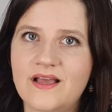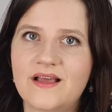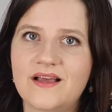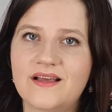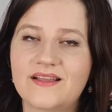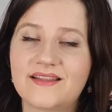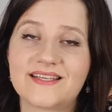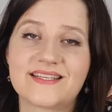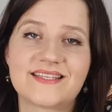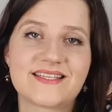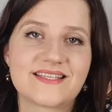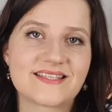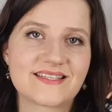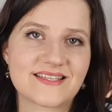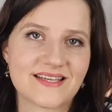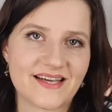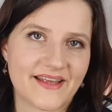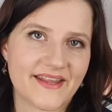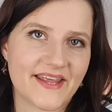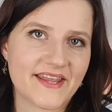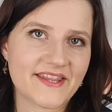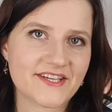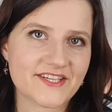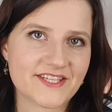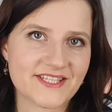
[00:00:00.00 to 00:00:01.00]
This is
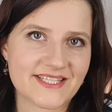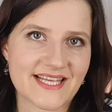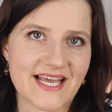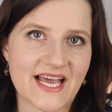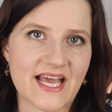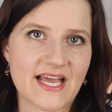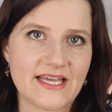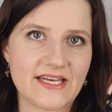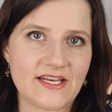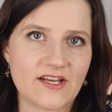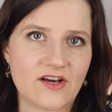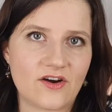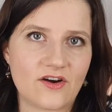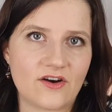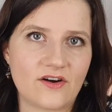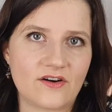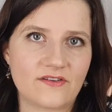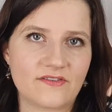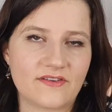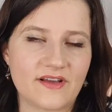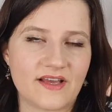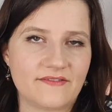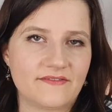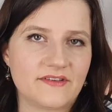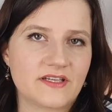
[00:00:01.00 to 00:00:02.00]
another sign
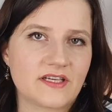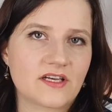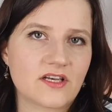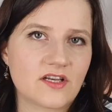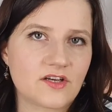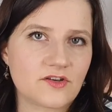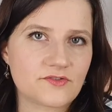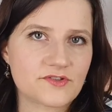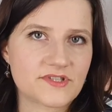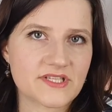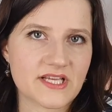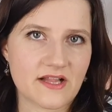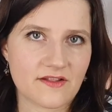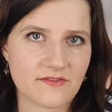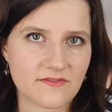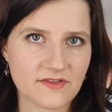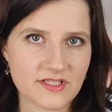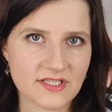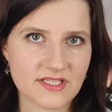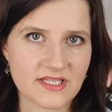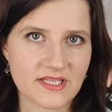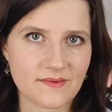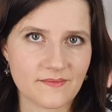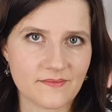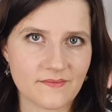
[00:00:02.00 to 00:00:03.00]
of having low
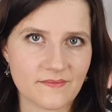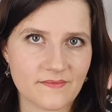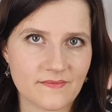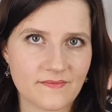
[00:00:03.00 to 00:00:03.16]
self-esteem.